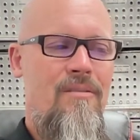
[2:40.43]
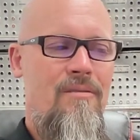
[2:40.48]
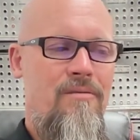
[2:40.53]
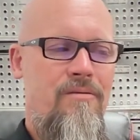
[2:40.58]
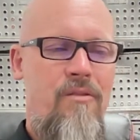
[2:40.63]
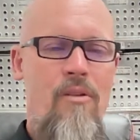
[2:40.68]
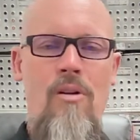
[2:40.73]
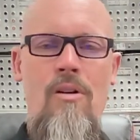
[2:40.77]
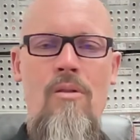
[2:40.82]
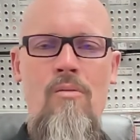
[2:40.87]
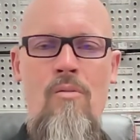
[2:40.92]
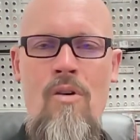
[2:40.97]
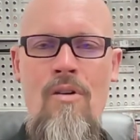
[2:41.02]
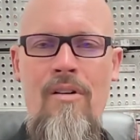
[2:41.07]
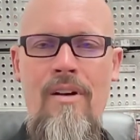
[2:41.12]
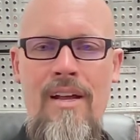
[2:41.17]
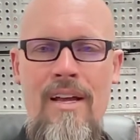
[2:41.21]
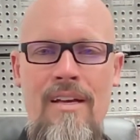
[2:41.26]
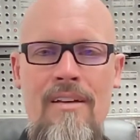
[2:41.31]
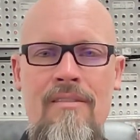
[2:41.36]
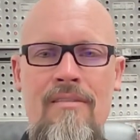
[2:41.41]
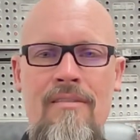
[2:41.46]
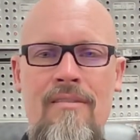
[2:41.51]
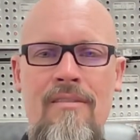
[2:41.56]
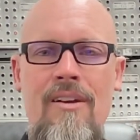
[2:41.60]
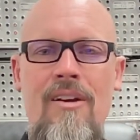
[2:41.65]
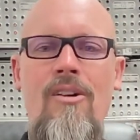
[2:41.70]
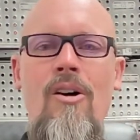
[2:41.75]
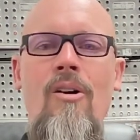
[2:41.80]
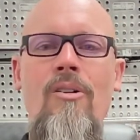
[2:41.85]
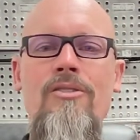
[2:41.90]
forewarning:
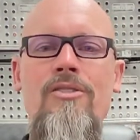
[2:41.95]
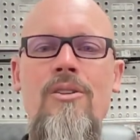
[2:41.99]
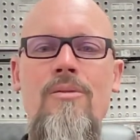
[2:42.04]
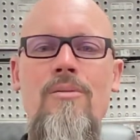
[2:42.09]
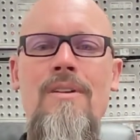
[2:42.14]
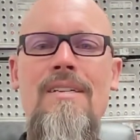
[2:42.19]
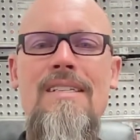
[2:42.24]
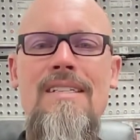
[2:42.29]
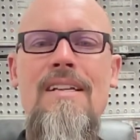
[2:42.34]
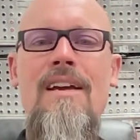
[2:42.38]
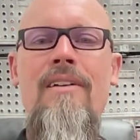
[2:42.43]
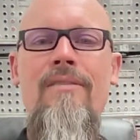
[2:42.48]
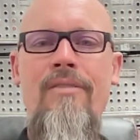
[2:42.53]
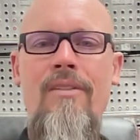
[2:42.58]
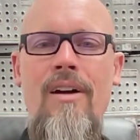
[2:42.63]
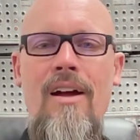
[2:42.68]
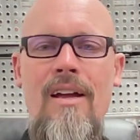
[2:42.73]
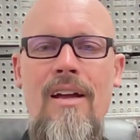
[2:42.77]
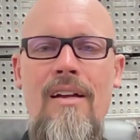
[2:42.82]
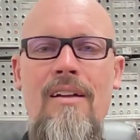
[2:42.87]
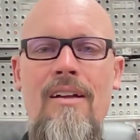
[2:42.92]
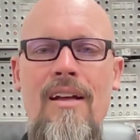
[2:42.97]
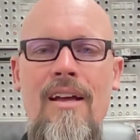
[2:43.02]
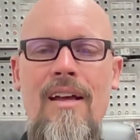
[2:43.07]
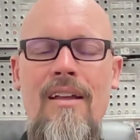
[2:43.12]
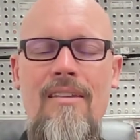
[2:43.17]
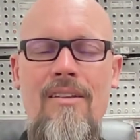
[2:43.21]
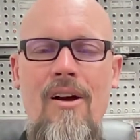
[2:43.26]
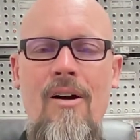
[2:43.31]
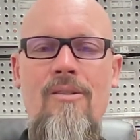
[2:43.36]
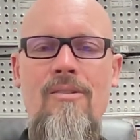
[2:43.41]
the culture was different
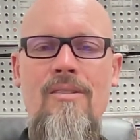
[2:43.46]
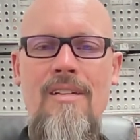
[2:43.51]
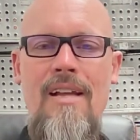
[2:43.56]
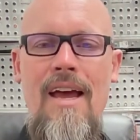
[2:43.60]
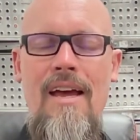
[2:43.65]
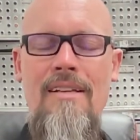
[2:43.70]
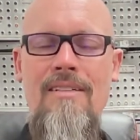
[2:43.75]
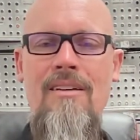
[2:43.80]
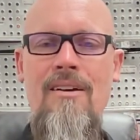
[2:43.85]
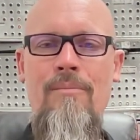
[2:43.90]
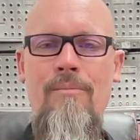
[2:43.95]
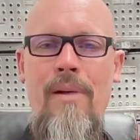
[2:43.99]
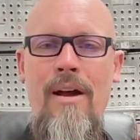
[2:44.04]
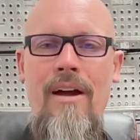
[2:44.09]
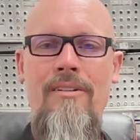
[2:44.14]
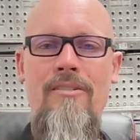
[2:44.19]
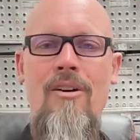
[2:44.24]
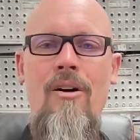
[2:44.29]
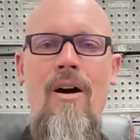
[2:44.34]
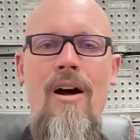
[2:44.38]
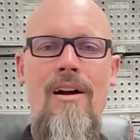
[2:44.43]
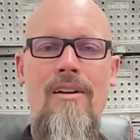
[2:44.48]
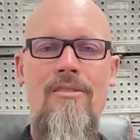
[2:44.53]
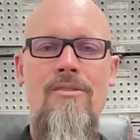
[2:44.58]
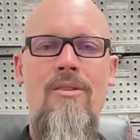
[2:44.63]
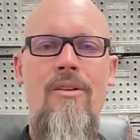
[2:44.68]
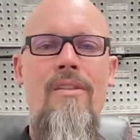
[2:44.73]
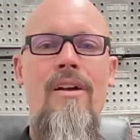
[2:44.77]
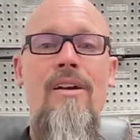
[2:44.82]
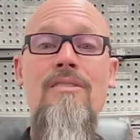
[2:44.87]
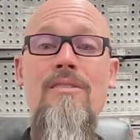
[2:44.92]
in those days compared to ours,
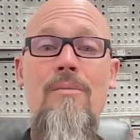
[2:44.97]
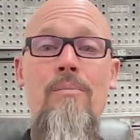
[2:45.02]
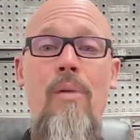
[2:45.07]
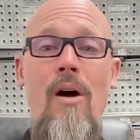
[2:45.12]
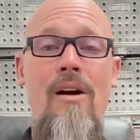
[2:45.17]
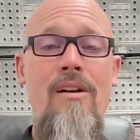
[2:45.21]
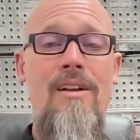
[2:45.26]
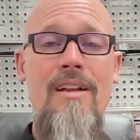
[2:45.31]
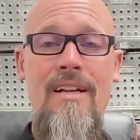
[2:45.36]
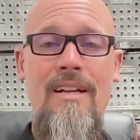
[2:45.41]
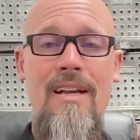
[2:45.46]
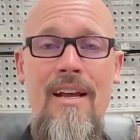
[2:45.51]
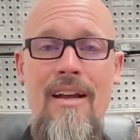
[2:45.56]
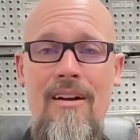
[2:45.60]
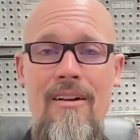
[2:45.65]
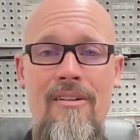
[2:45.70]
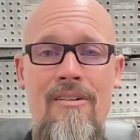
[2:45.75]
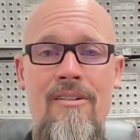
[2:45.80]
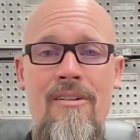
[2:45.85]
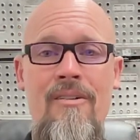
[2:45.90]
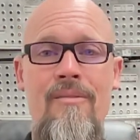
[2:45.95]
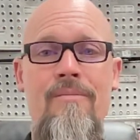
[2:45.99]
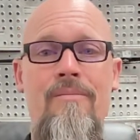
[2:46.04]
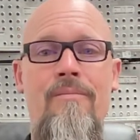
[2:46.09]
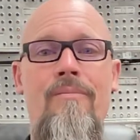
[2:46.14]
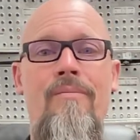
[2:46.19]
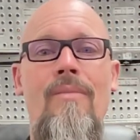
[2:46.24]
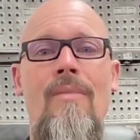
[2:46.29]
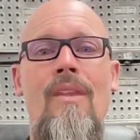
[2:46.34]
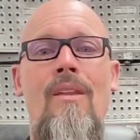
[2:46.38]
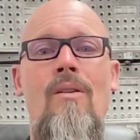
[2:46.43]
so there's a part in here
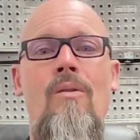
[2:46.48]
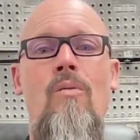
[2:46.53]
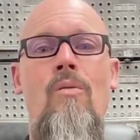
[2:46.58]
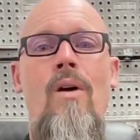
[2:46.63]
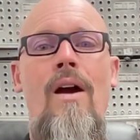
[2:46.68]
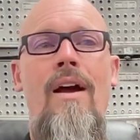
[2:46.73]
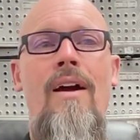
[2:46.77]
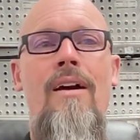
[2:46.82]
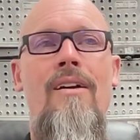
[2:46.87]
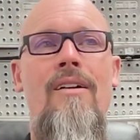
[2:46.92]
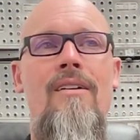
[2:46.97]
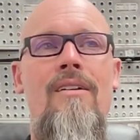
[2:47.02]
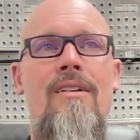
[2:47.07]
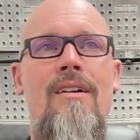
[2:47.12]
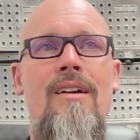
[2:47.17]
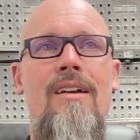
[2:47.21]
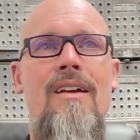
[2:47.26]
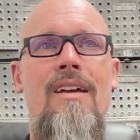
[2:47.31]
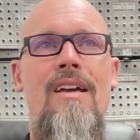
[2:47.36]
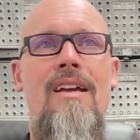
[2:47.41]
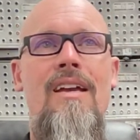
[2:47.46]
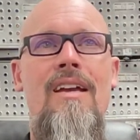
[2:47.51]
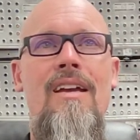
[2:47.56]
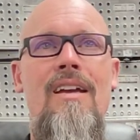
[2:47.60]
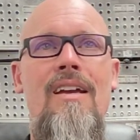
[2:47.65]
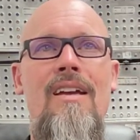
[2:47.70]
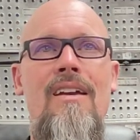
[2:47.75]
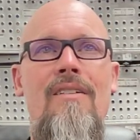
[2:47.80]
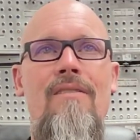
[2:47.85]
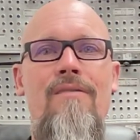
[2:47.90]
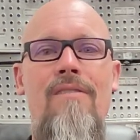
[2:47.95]
where
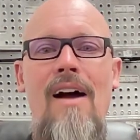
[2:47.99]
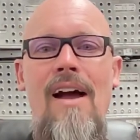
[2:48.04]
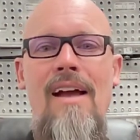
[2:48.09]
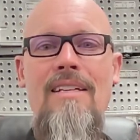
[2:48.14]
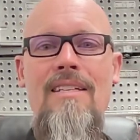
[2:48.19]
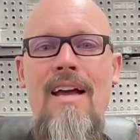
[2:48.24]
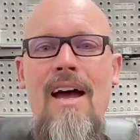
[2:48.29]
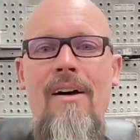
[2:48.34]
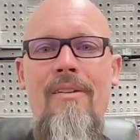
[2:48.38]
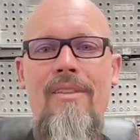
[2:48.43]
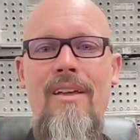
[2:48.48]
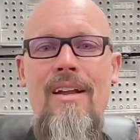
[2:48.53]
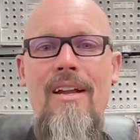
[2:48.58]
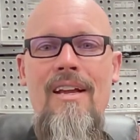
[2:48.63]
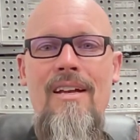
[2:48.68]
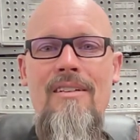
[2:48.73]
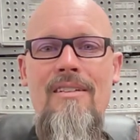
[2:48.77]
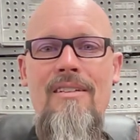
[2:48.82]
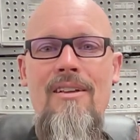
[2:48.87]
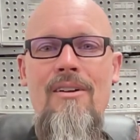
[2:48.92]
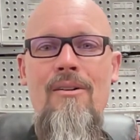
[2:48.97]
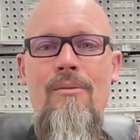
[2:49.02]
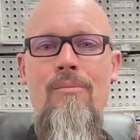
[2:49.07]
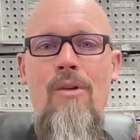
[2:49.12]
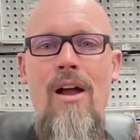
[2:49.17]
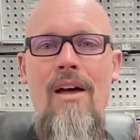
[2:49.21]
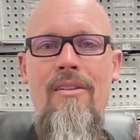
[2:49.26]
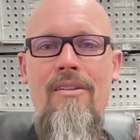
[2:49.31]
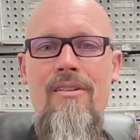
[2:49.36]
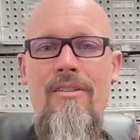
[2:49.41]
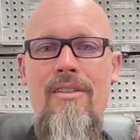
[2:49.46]
he finds out that his little
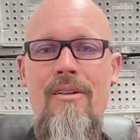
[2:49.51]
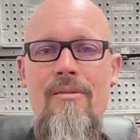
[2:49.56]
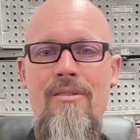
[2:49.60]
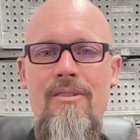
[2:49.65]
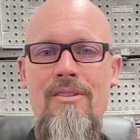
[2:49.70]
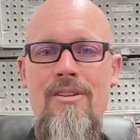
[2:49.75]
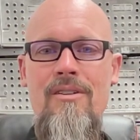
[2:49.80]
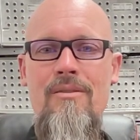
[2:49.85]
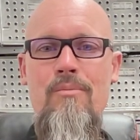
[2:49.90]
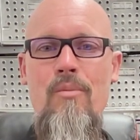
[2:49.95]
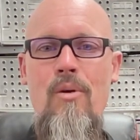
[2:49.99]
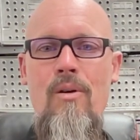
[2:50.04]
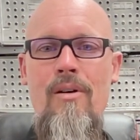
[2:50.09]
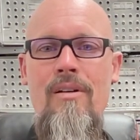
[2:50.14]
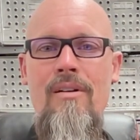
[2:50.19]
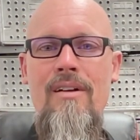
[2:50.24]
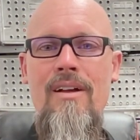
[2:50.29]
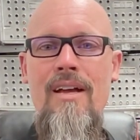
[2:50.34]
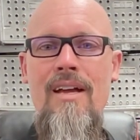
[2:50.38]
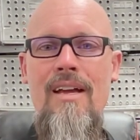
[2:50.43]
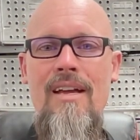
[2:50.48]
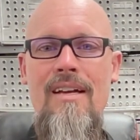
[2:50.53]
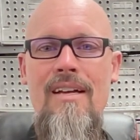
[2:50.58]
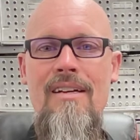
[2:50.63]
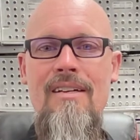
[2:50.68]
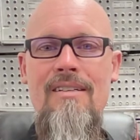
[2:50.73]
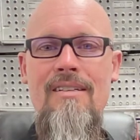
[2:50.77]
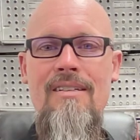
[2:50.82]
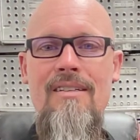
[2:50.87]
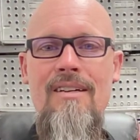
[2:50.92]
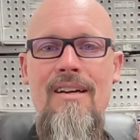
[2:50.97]
brother that was just born
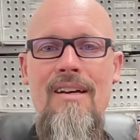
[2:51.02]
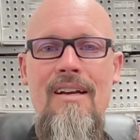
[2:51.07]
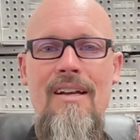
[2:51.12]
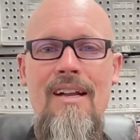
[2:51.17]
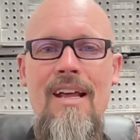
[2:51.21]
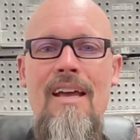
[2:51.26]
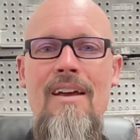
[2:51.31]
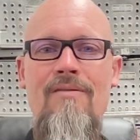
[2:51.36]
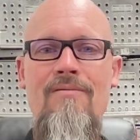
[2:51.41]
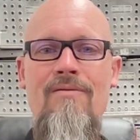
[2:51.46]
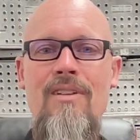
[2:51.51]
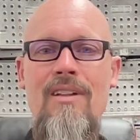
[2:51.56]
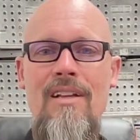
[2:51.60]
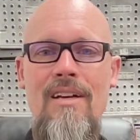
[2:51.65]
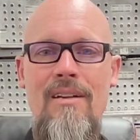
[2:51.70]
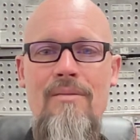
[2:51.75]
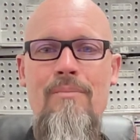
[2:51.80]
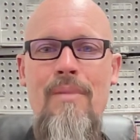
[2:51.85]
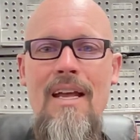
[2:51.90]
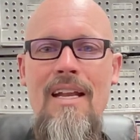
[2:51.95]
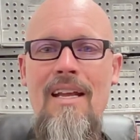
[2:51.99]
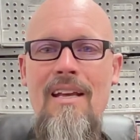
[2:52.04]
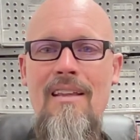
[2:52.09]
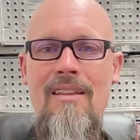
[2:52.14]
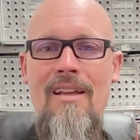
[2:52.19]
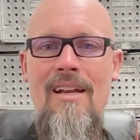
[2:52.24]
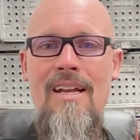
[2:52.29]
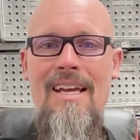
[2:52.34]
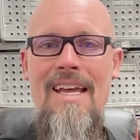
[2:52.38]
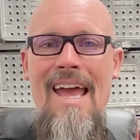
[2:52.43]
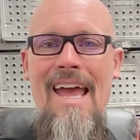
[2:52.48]
is an invalid, meaning
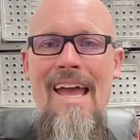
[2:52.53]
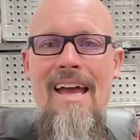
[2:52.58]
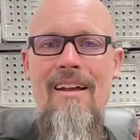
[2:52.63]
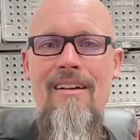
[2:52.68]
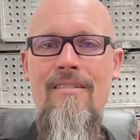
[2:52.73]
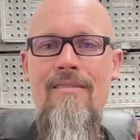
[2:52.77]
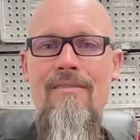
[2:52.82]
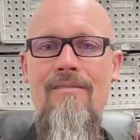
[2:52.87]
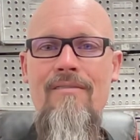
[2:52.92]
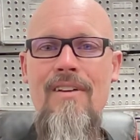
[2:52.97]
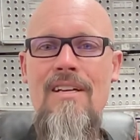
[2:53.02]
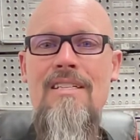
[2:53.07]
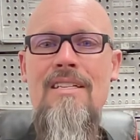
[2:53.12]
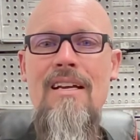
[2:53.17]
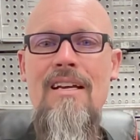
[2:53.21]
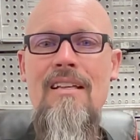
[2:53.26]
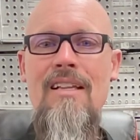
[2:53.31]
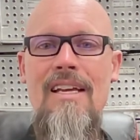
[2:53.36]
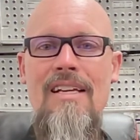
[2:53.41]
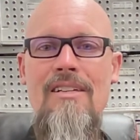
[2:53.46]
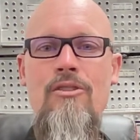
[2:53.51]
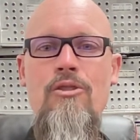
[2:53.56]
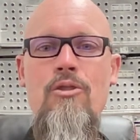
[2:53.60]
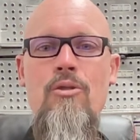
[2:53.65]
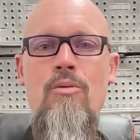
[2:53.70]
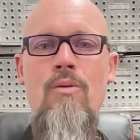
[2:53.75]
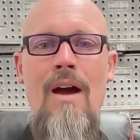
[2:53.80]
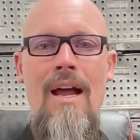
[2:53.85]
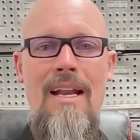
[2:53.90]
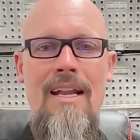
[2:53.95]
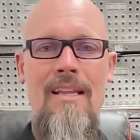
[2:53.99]
that he can't physically
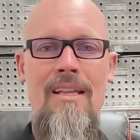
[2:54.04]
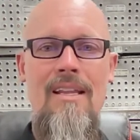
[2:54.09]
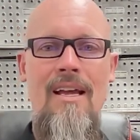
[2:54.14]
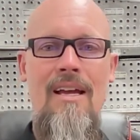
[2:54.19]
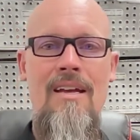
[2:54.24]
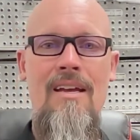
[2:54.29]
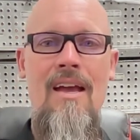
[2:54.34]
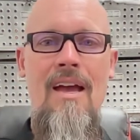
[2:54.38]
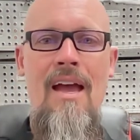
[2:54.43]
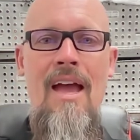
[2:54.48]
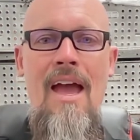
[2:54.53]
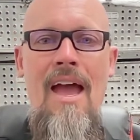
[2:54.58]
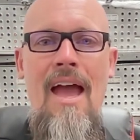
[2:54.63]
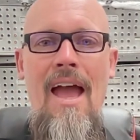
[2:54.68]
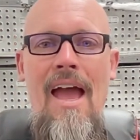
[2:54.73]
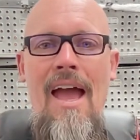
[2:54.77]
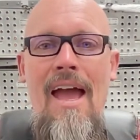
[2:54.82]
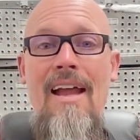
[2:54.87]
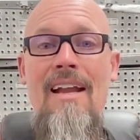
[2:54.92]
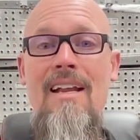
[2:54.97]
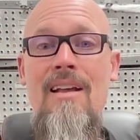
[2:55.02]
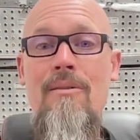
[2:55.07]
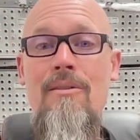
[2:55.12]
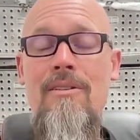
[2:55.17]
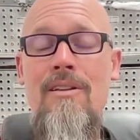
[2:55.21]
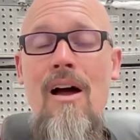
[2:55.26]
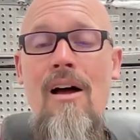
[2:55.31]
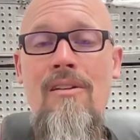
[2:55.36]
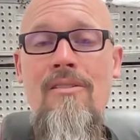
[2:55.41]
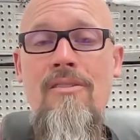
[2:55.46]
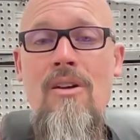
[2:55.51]
do anything. And he was
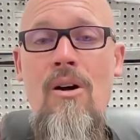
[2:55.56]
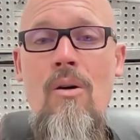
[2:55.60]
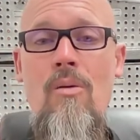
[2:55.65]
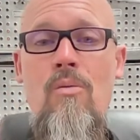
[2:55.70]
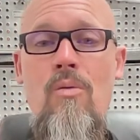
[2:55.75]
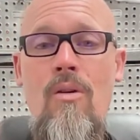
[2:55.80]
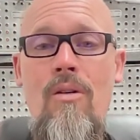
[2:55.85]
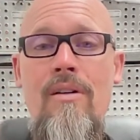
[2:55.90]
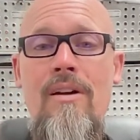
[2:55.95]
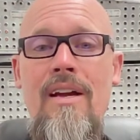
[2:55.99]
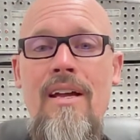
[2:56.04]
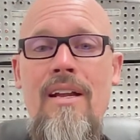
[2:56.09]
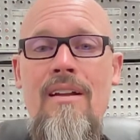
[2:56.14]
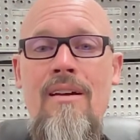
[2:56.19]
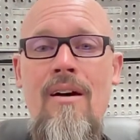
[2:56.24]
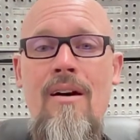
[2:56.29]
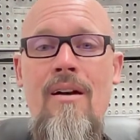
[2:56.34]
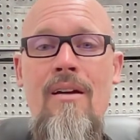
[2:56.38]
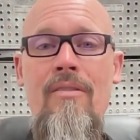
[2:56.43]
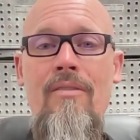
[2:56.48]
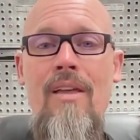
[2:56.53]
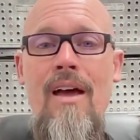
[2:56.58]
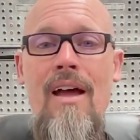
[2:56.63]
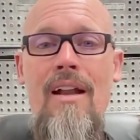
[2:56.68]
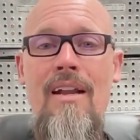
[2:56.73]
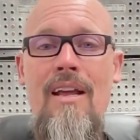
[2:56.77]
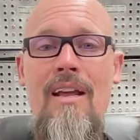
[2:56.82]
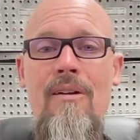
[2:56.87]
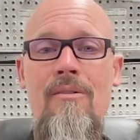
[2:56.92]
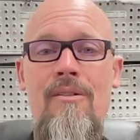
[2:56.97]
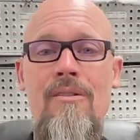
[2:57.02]
also worried uh, that
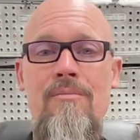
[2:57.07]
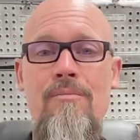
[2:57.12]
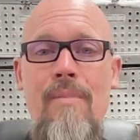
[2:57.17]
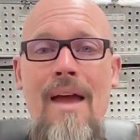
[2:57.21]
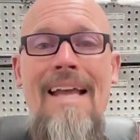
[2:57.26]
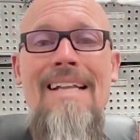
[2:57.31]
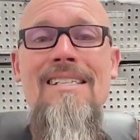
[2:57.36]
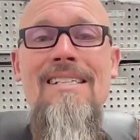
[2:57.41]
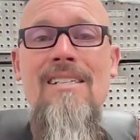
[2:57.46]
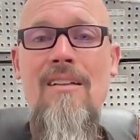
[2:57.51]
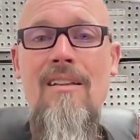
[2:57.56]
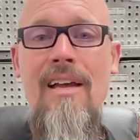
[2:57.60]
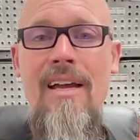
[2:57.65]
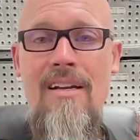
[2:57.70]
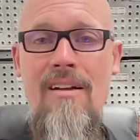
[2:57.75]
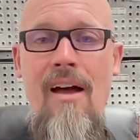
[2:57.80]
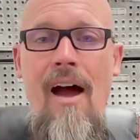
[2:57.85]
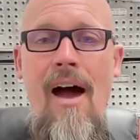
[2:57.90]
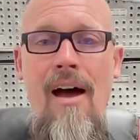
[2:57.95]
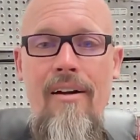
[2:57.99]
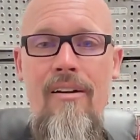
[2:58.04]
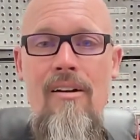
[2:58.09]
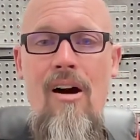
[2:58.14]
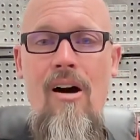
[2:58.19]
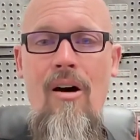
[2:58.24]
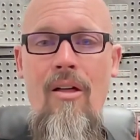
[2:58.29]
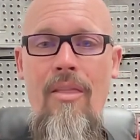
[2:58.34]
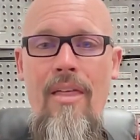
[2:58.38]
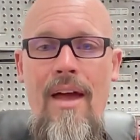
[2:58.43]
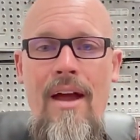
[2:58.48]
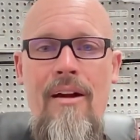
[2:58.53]
he was mentally not
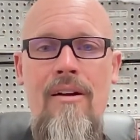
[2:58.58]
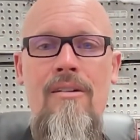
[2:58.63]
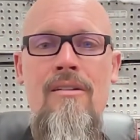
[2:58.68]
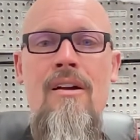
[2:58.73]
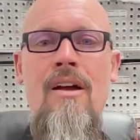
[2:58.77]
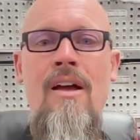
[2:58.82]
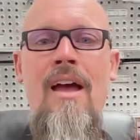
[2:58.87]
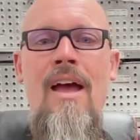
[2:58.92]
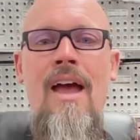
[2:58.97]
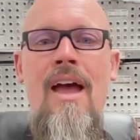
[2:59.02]
all there.